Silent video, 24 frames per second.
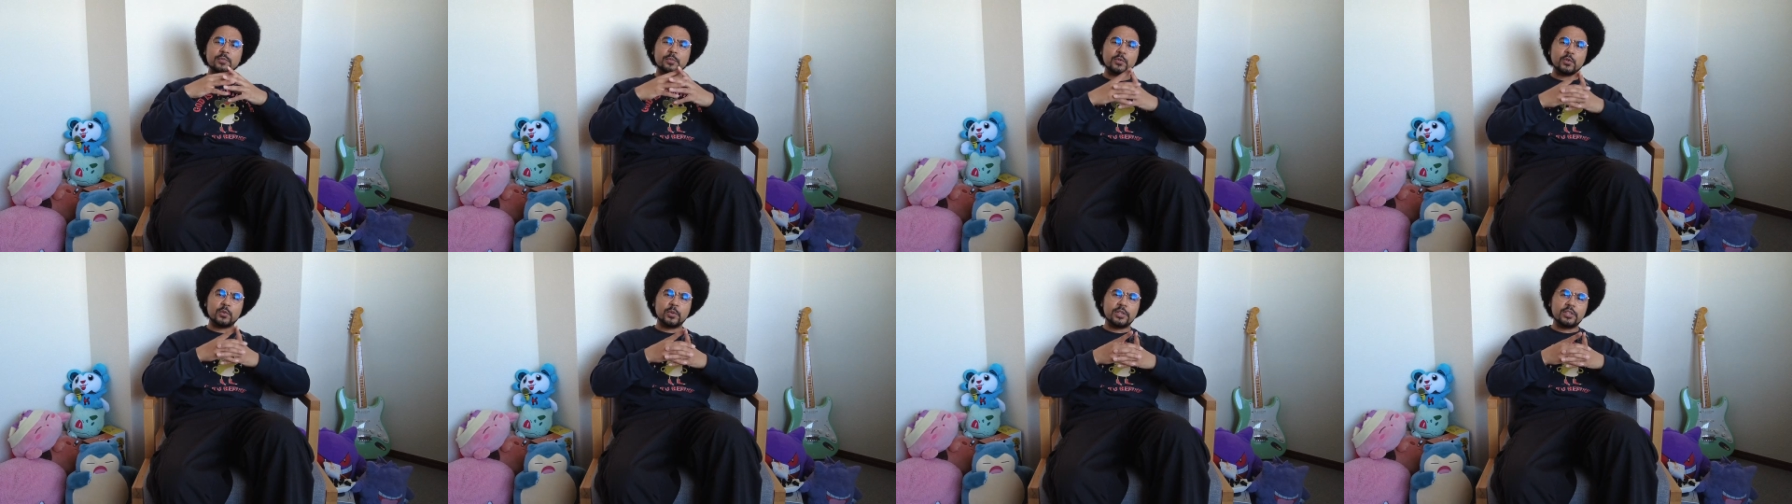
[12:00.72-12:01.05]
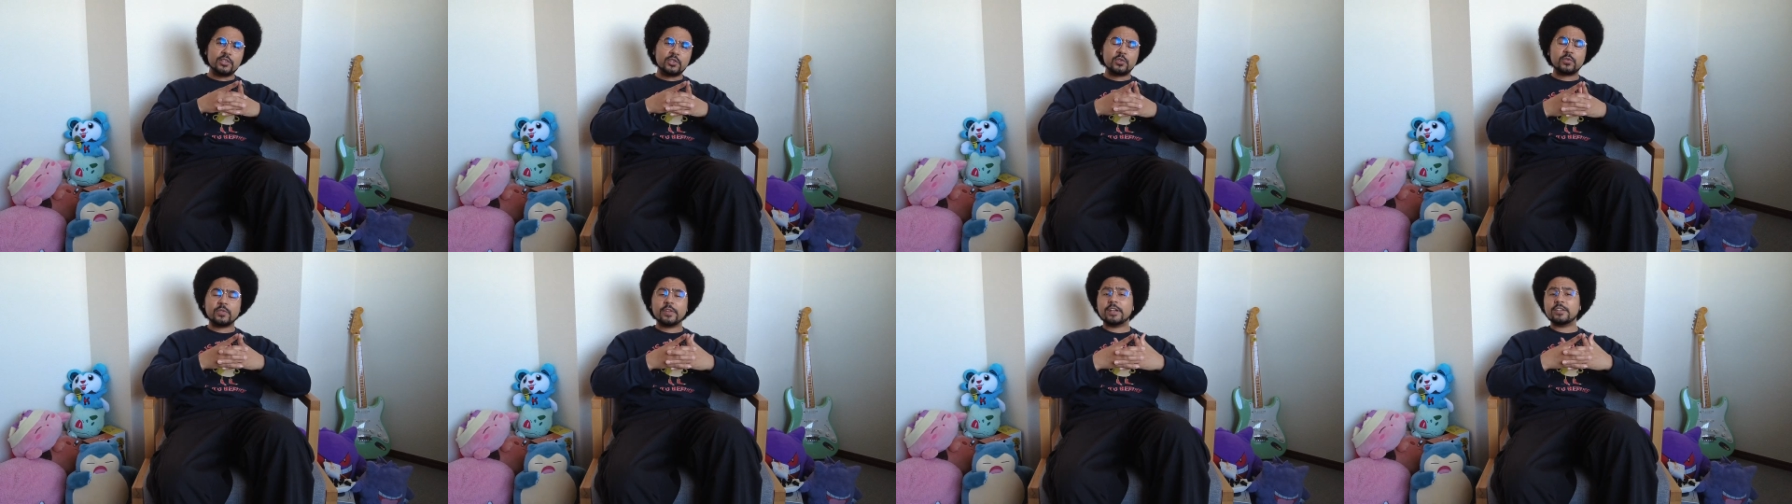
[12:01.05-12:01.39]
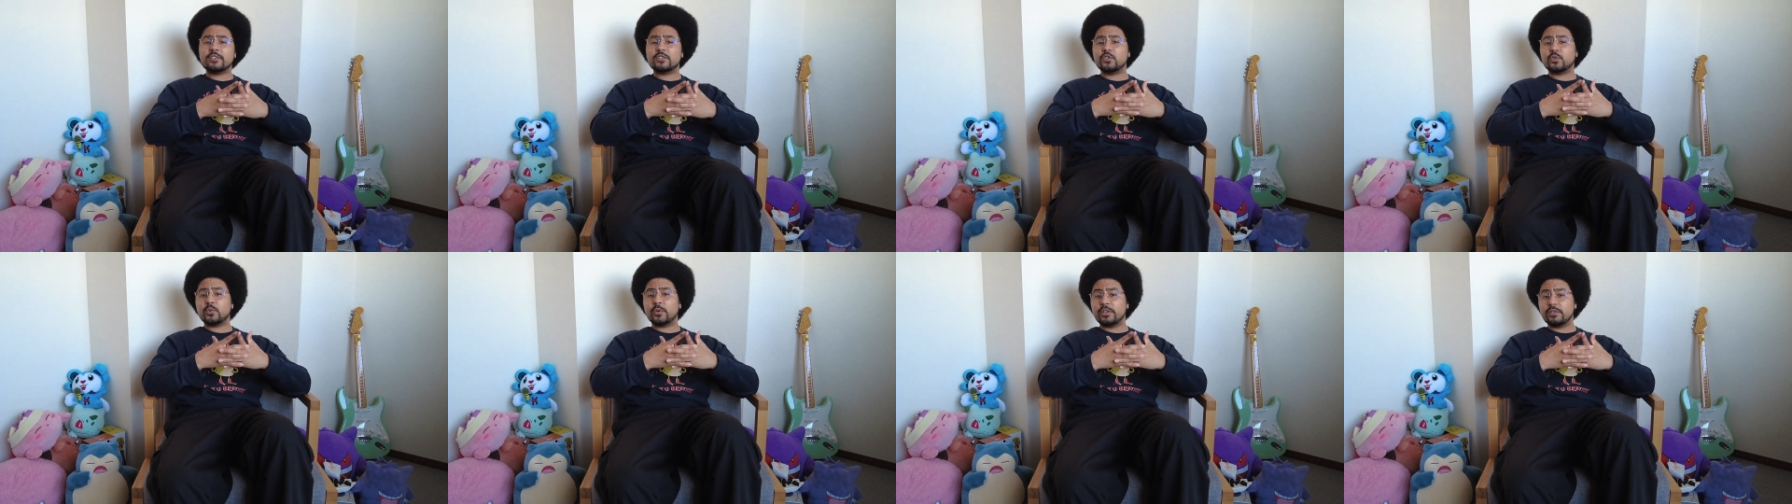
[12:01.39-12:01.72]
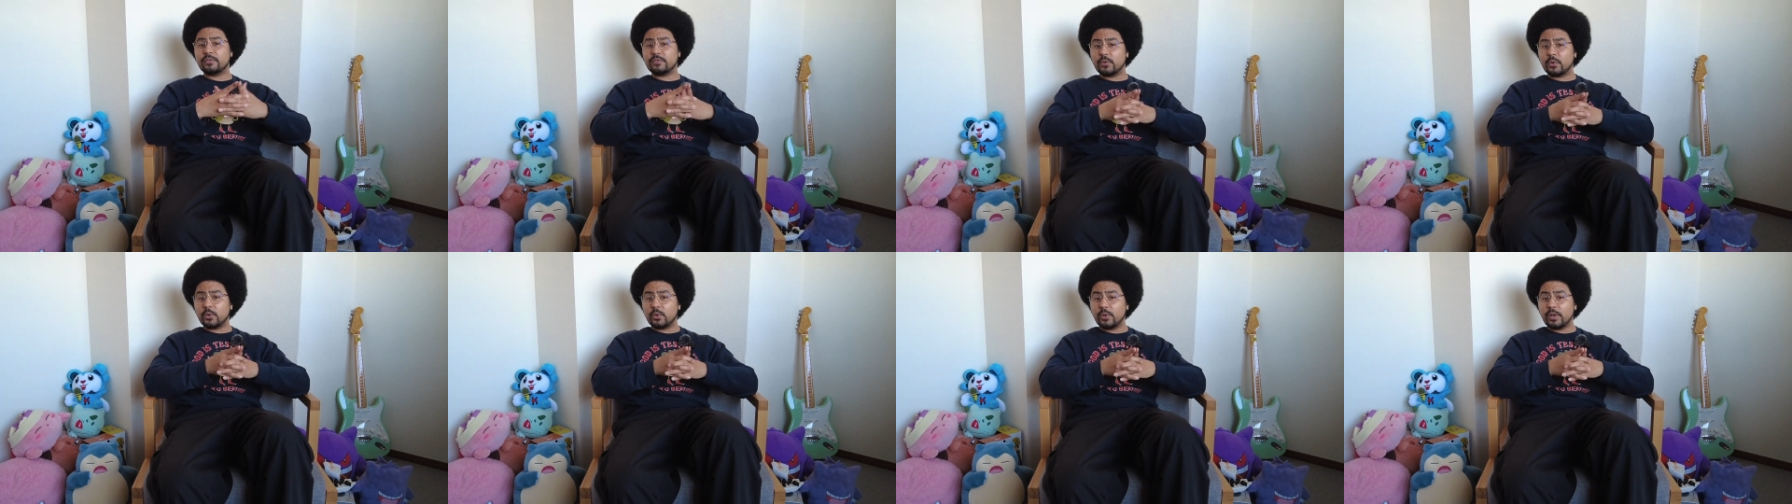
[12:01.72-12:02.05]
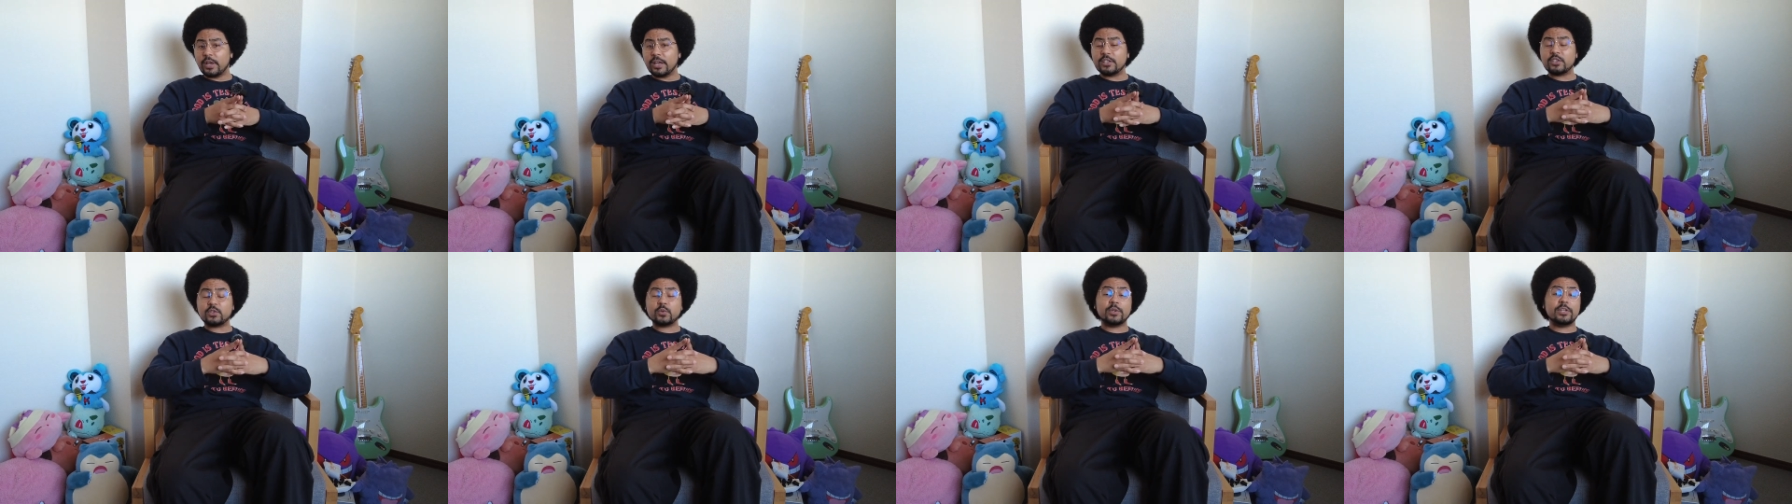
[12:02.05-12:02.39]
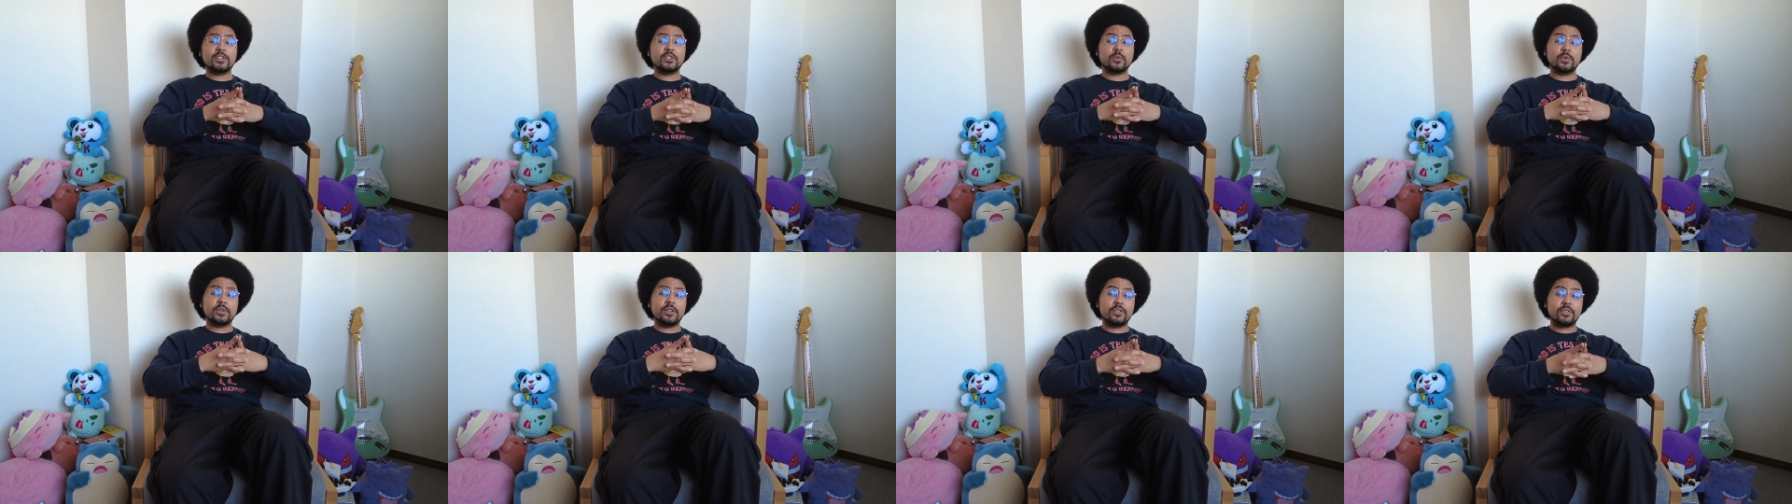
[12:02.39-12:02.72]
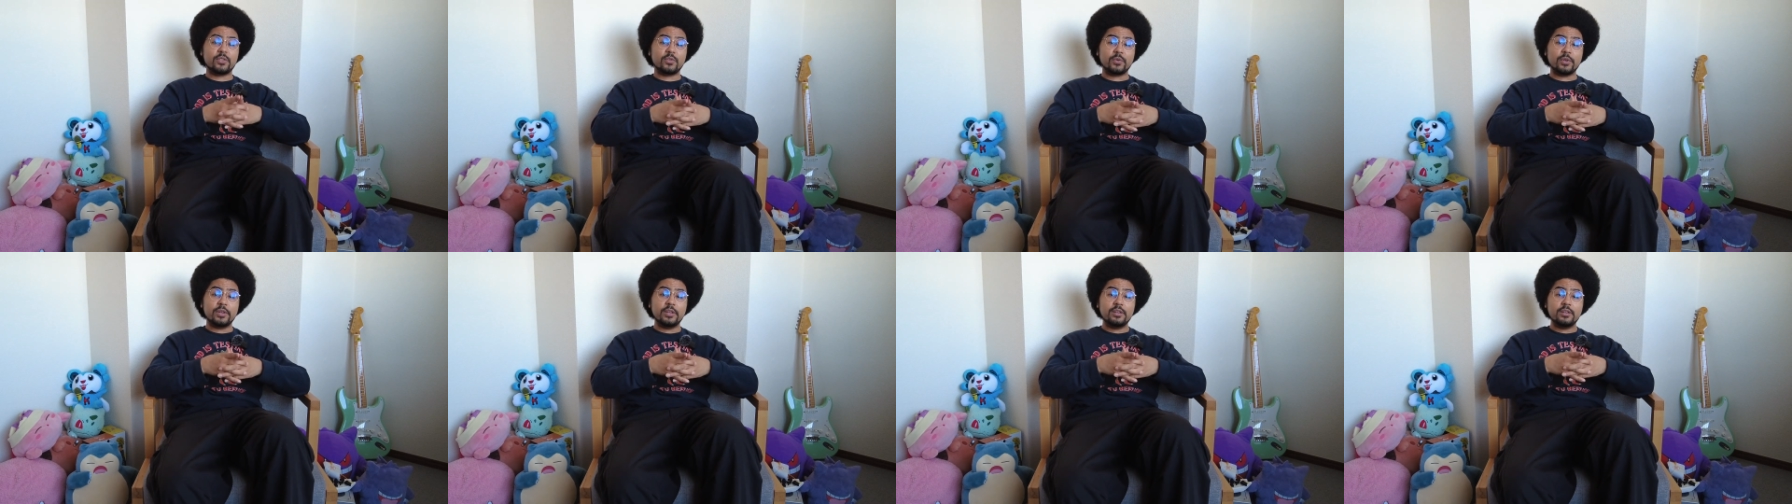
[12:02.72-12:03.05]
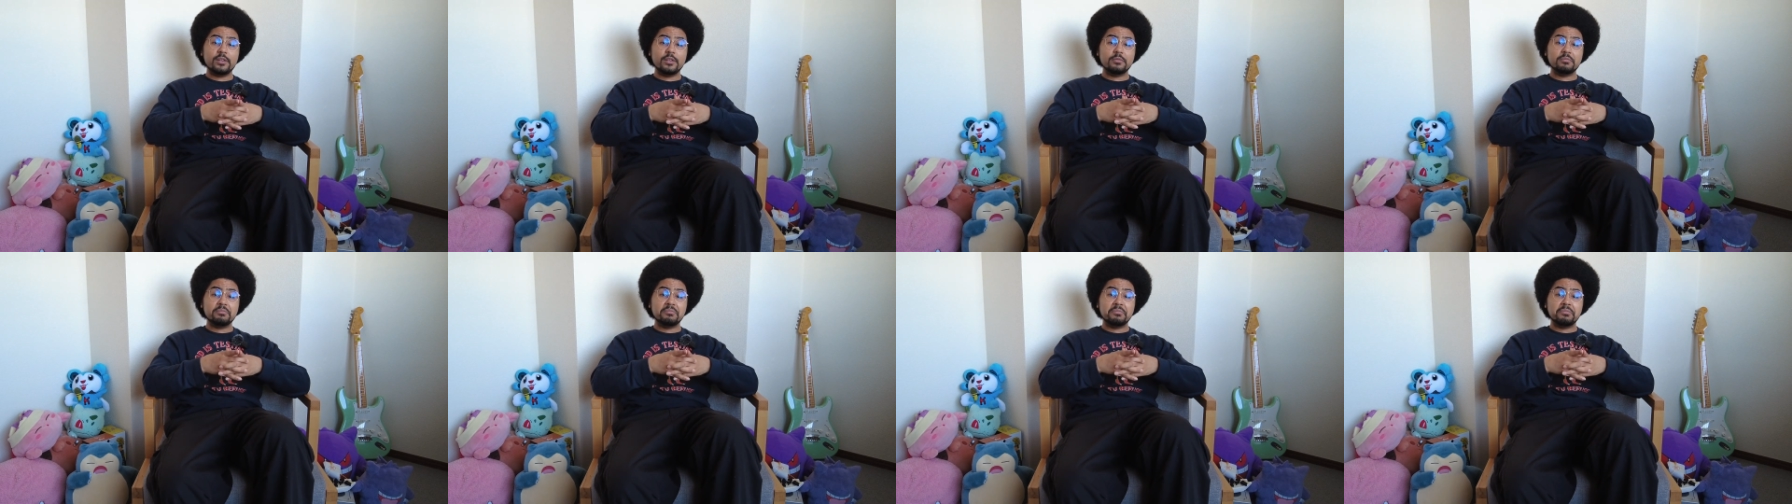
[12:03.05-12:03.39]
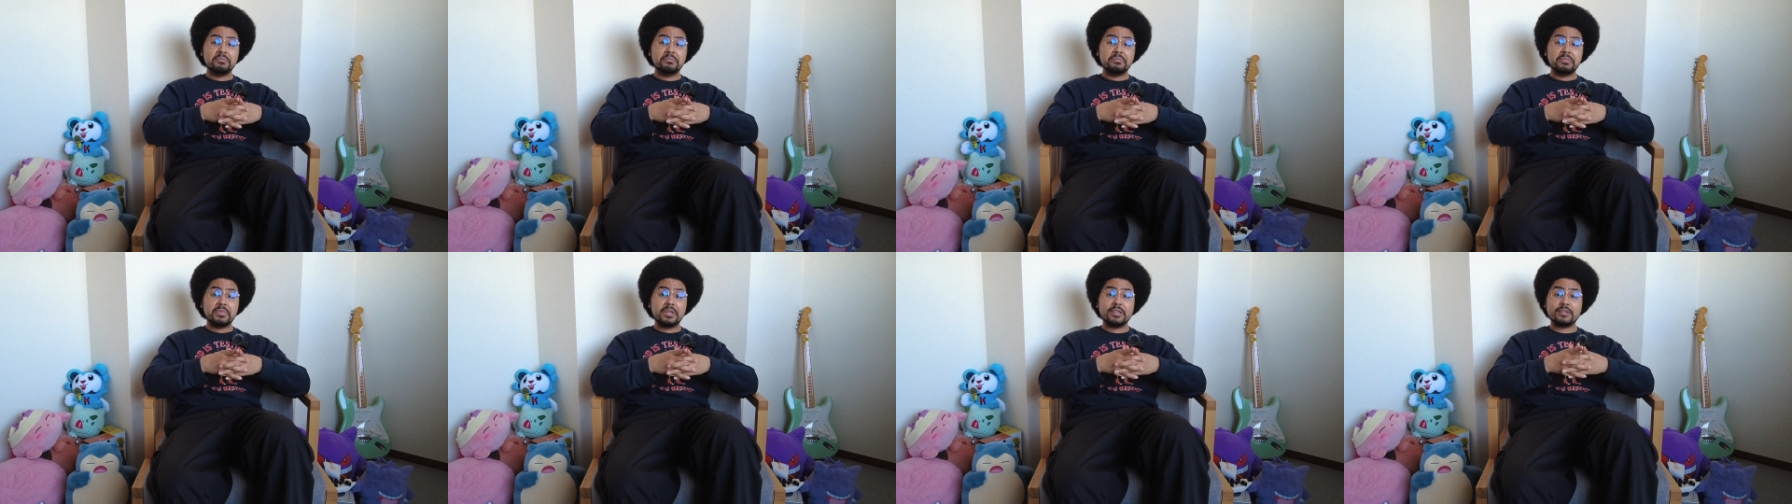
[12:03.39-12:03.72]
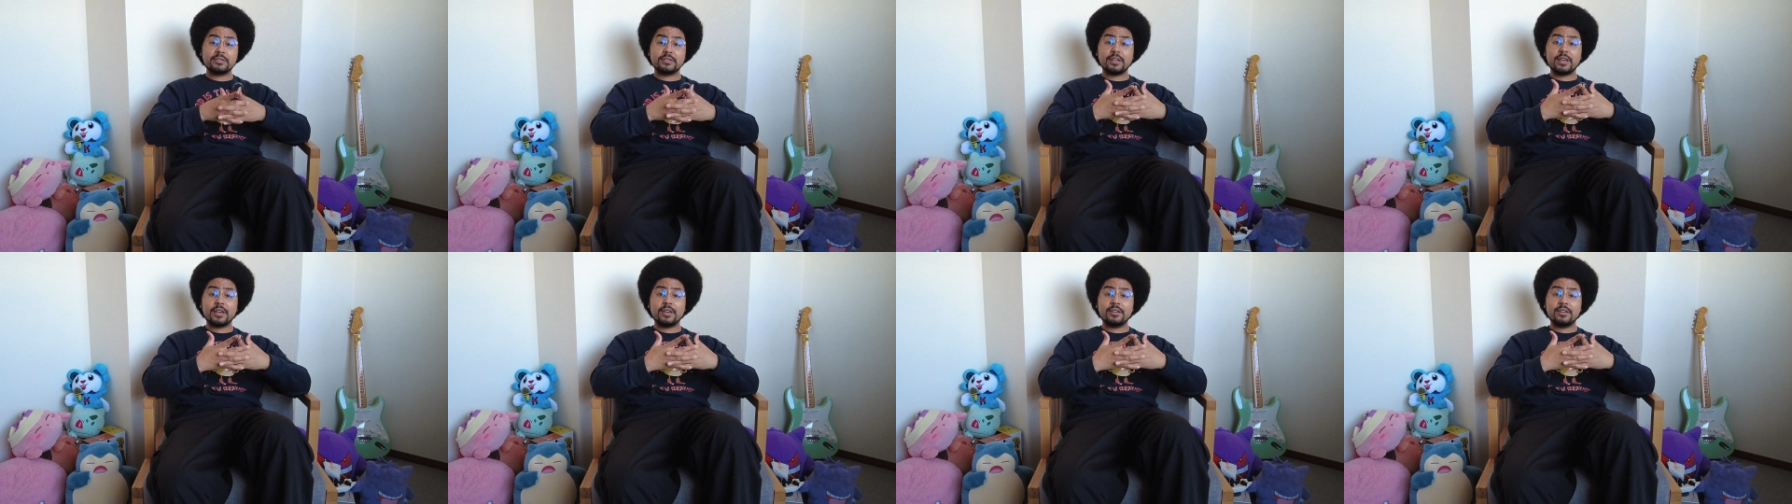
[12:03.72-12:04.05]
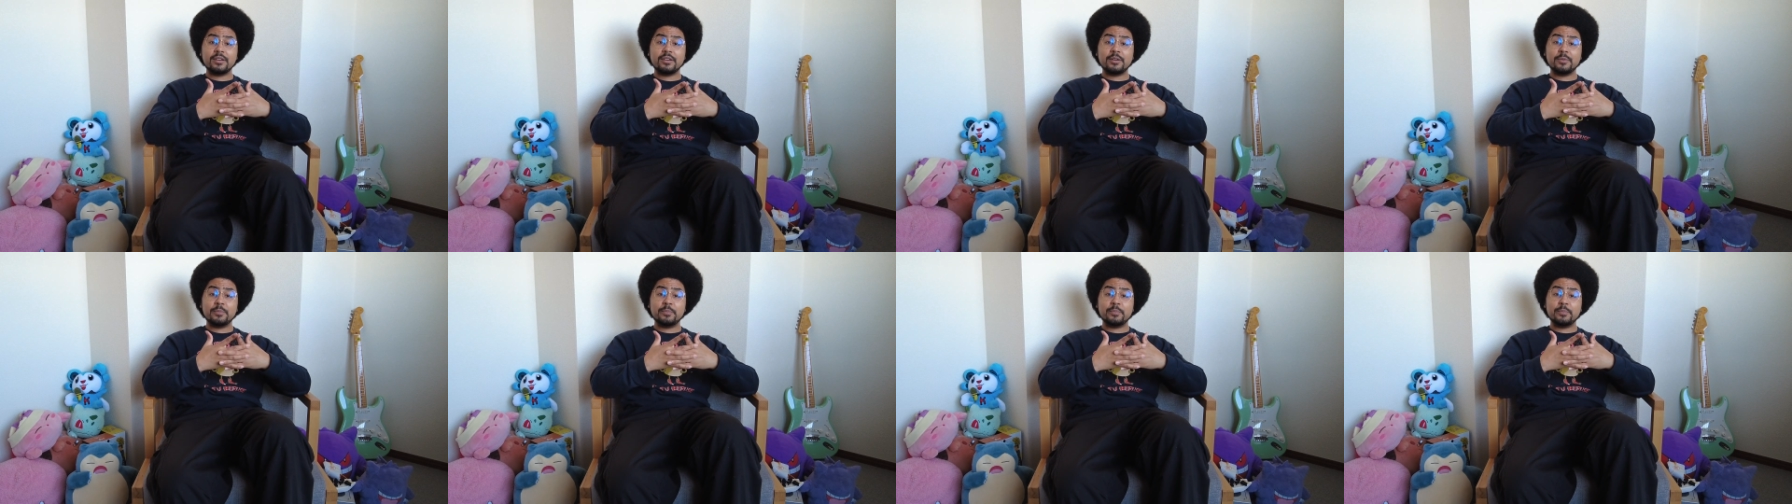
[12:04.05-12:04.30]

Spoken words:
between 2024 and 2023 is that